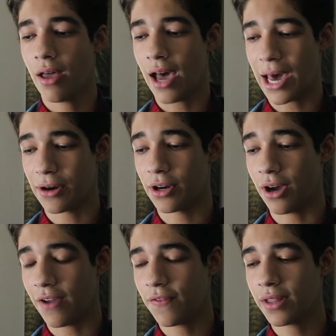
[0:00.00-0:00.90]
I don't
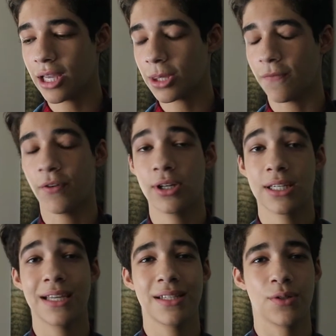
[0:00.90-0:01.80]
know, I feel like the
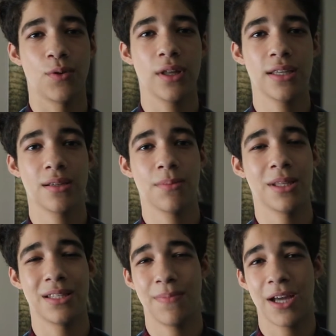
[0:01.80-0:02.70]
first kiss is really
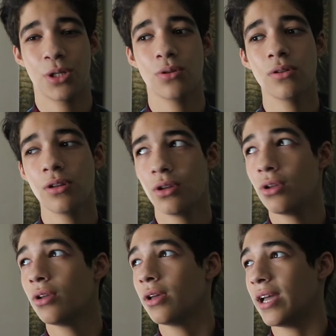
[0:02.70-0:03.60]
something special,
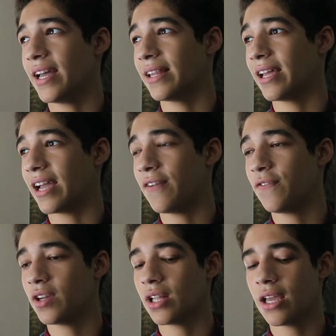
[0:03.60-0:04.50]
and like I
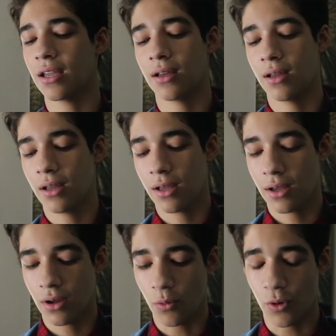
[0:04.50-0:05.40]
feel like
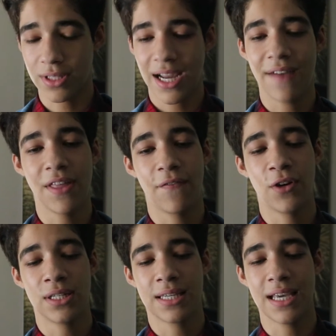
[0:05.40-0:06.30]
once I have that
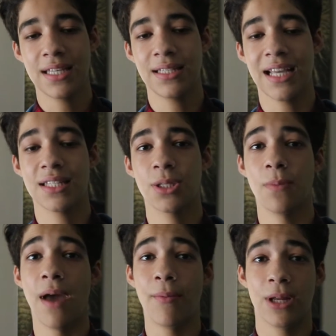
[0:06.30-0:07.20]
first kiss, that's
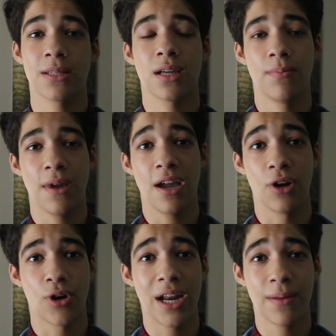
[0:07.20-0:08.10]
the memory that's going to be
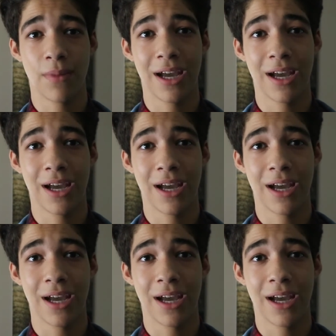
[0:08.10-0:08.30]
engraved